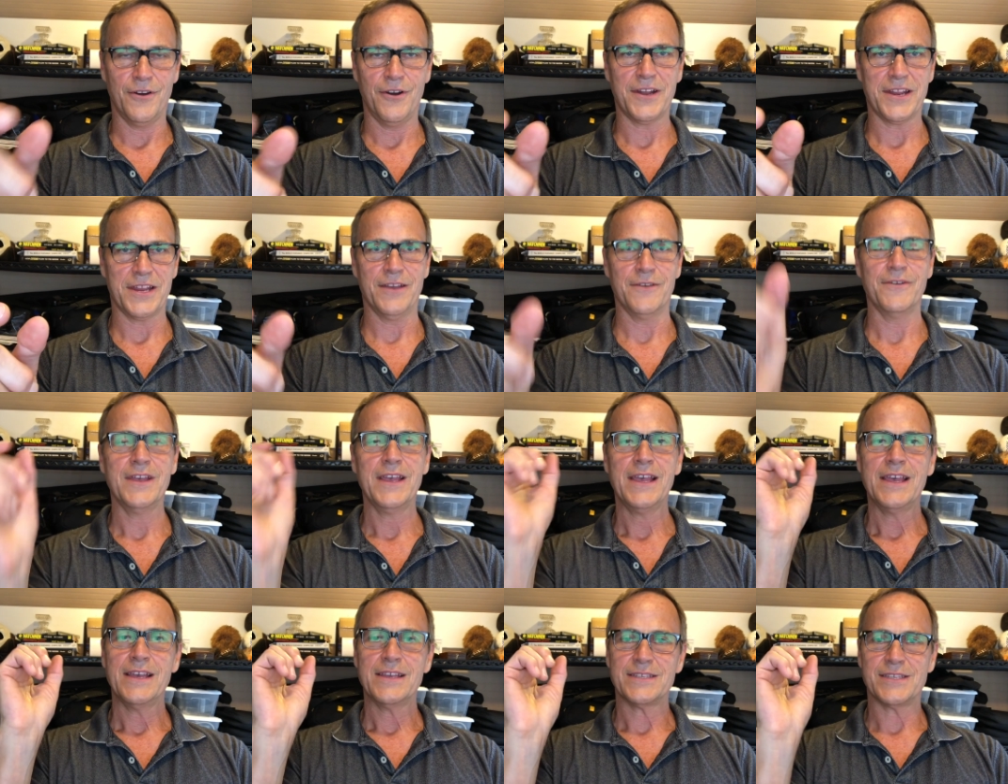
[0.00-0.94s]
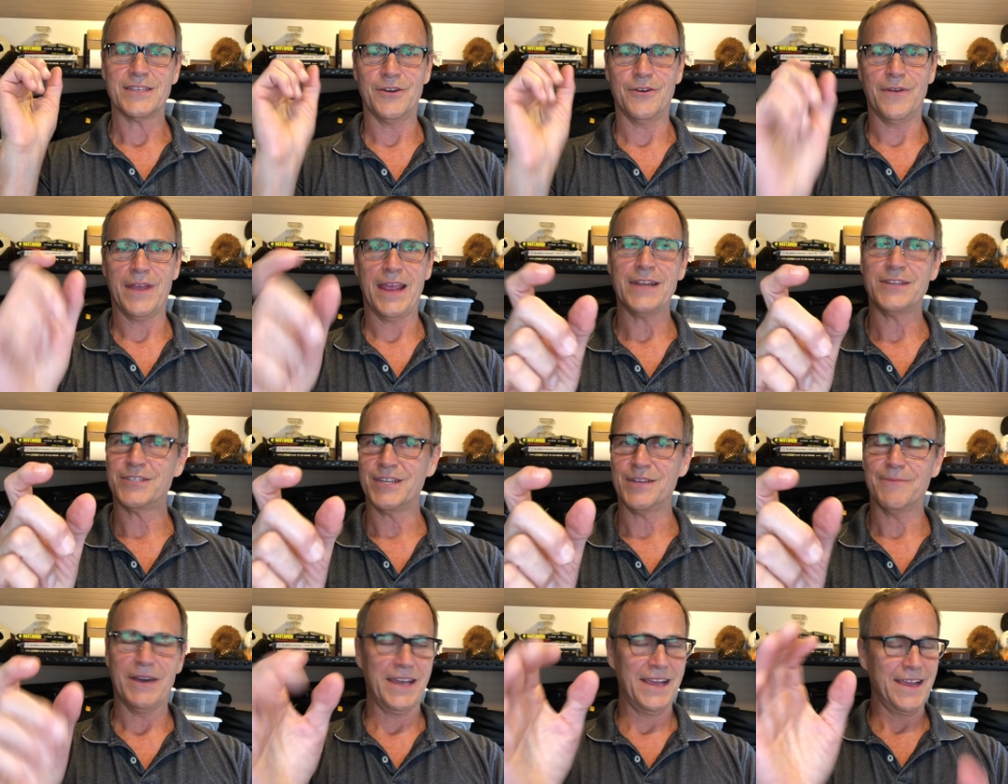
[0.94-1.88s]
audio so
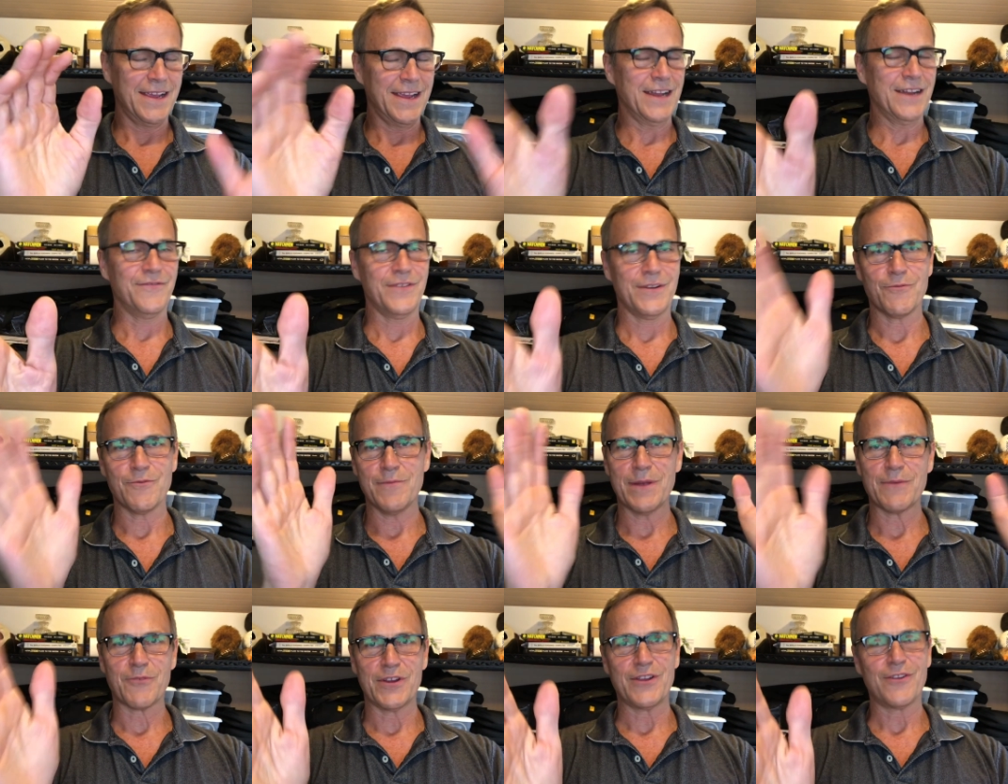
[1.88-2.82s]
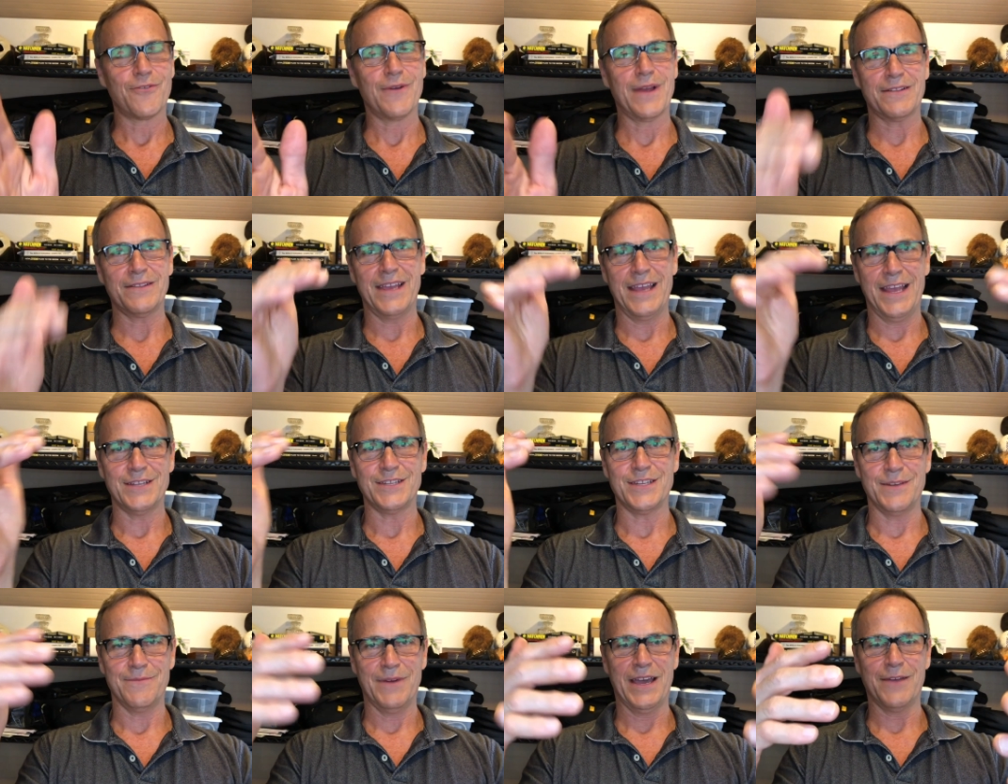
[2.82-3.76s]
hdmi again if i'm remembering correctly
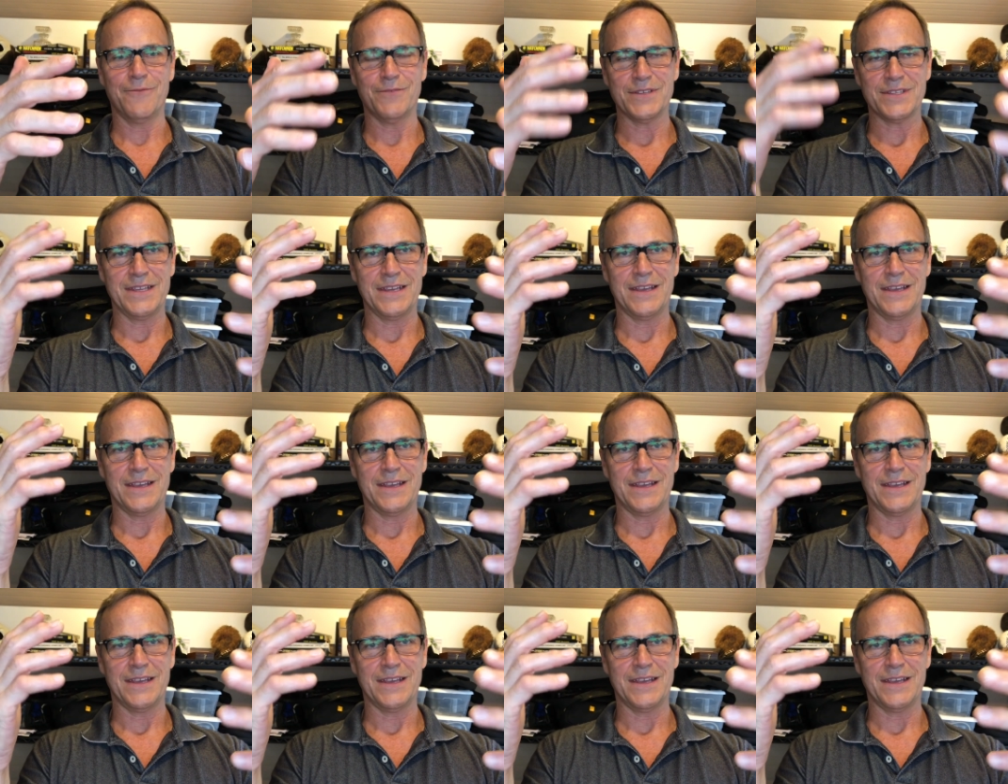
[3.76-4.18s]
hdmi was the